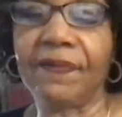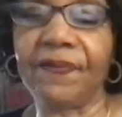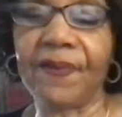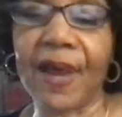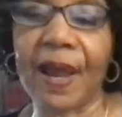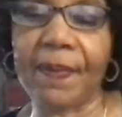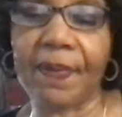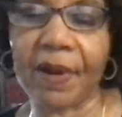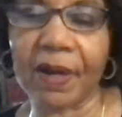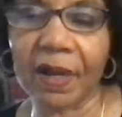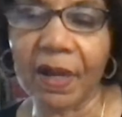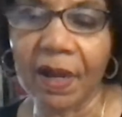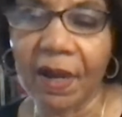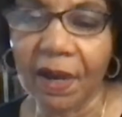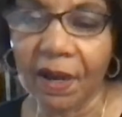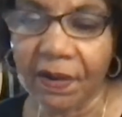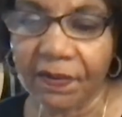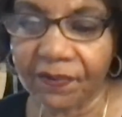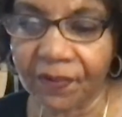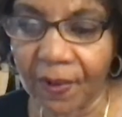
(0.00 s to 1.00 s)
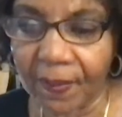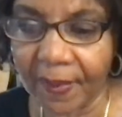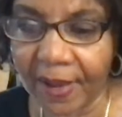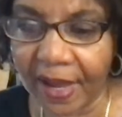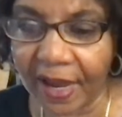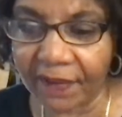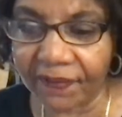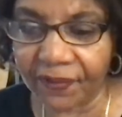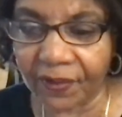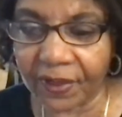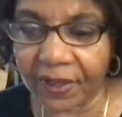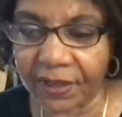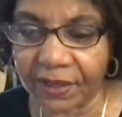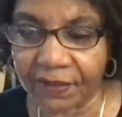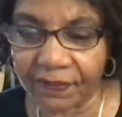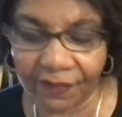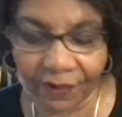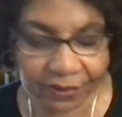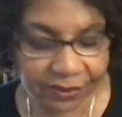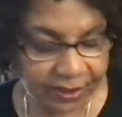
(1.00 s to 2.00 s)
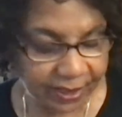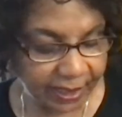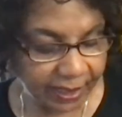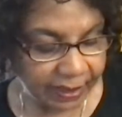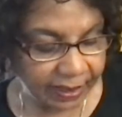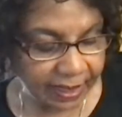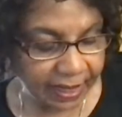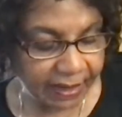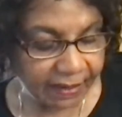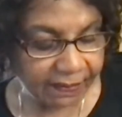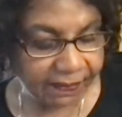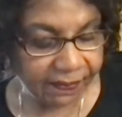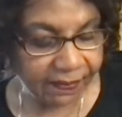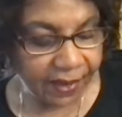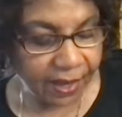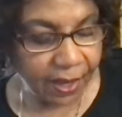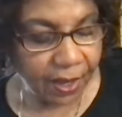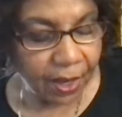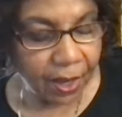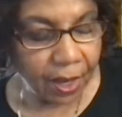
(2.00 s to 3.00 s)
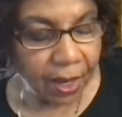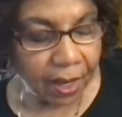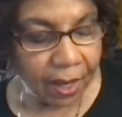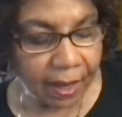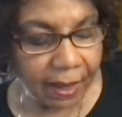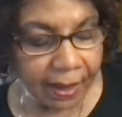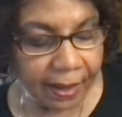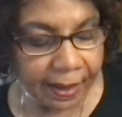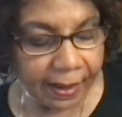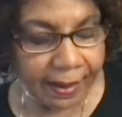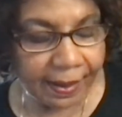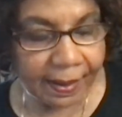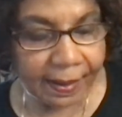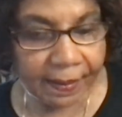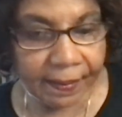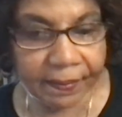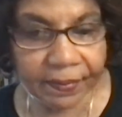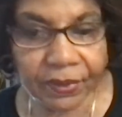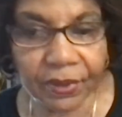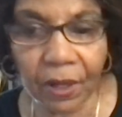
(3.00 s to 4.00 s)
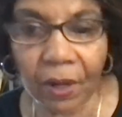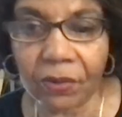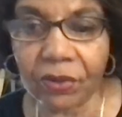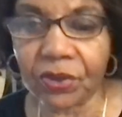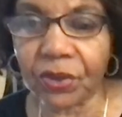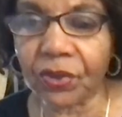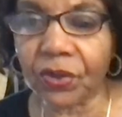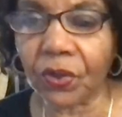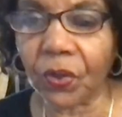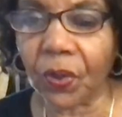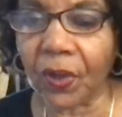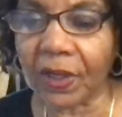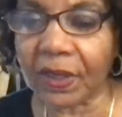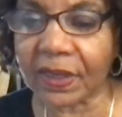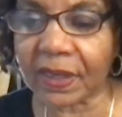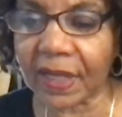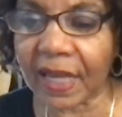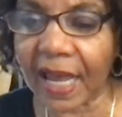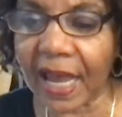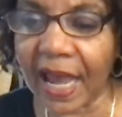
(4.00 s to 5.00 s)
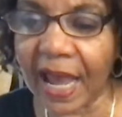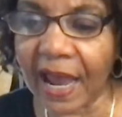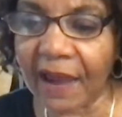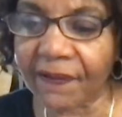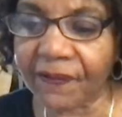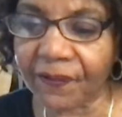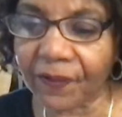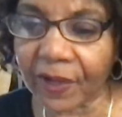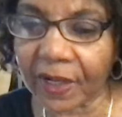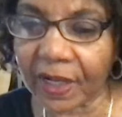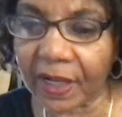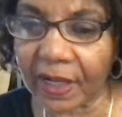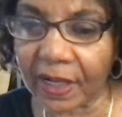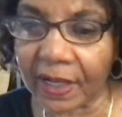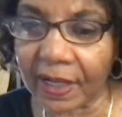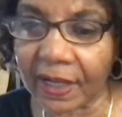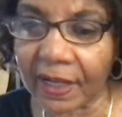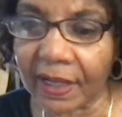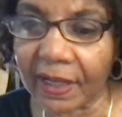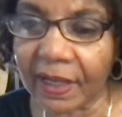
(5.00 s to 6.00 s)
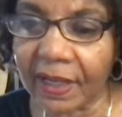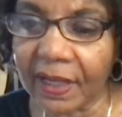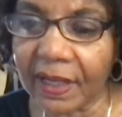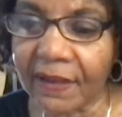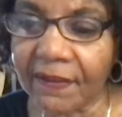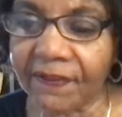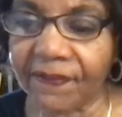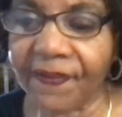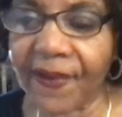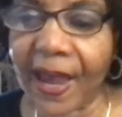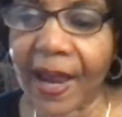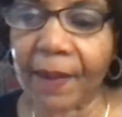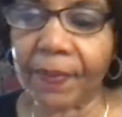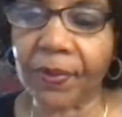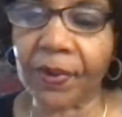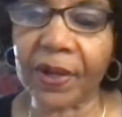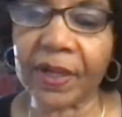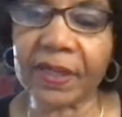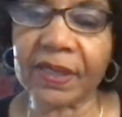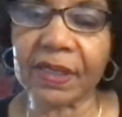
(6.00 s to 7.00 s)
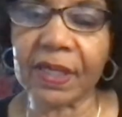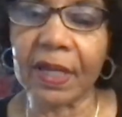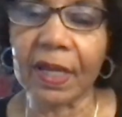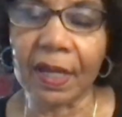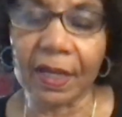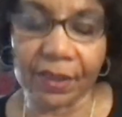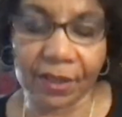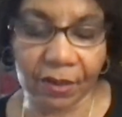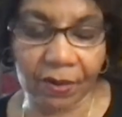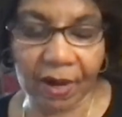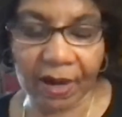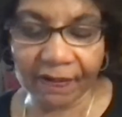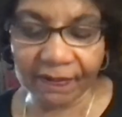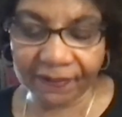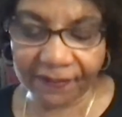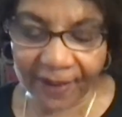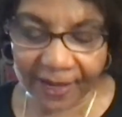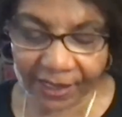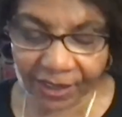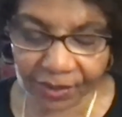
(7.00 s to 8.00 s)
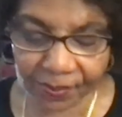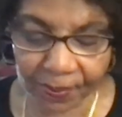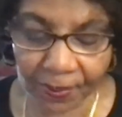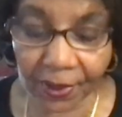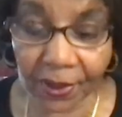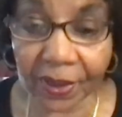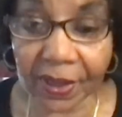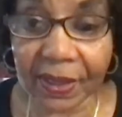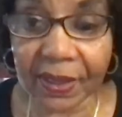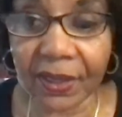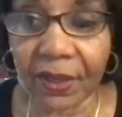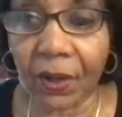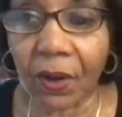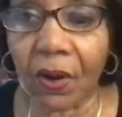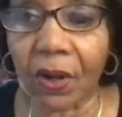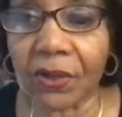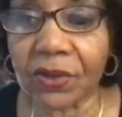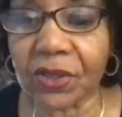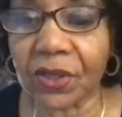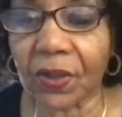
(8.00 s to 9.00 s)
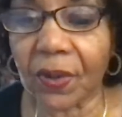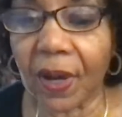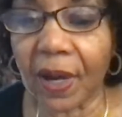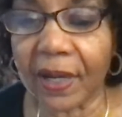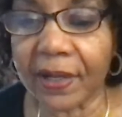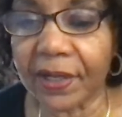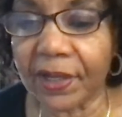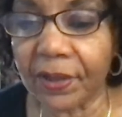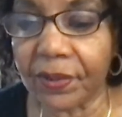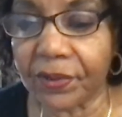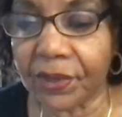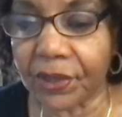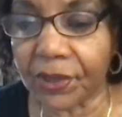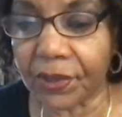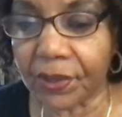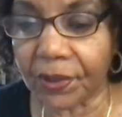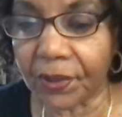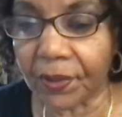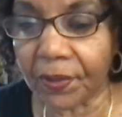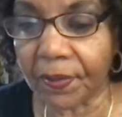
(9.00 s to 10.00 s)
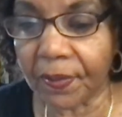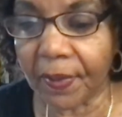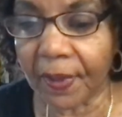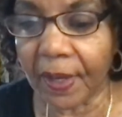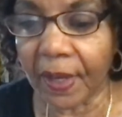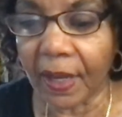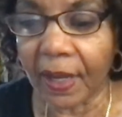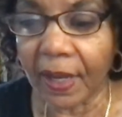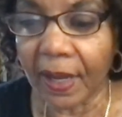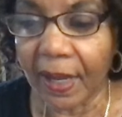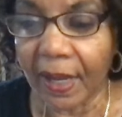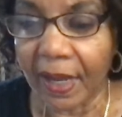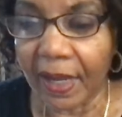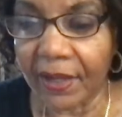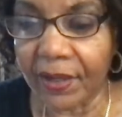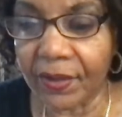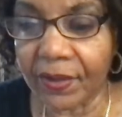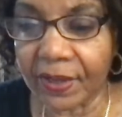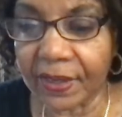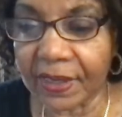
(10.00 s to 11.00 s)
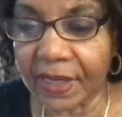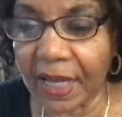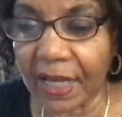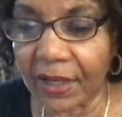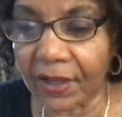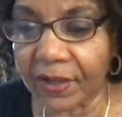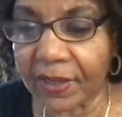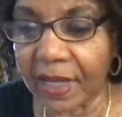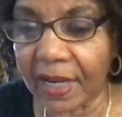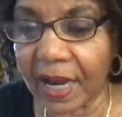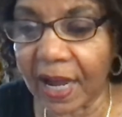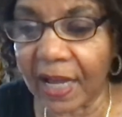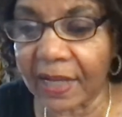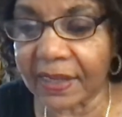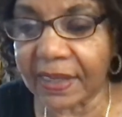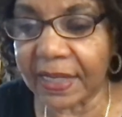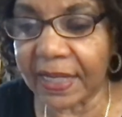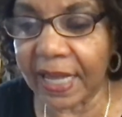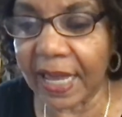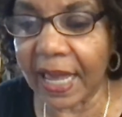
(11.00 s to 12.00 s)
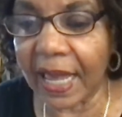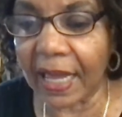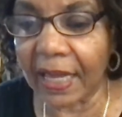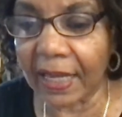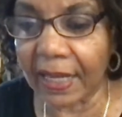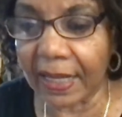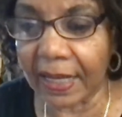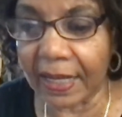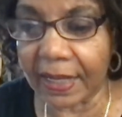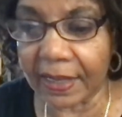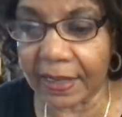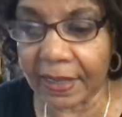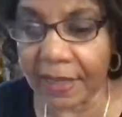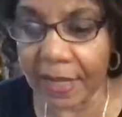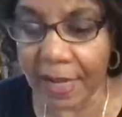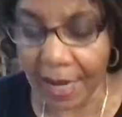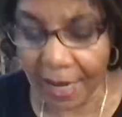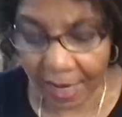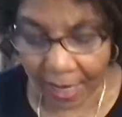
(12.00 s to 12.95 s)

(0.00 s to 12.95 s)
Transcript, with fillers: fabric from Africa, Diversity Love. Go to Quilt Africa Fabrics. They're on Facebook. They're also on YouTube. And you can tell her that Auntie Ellen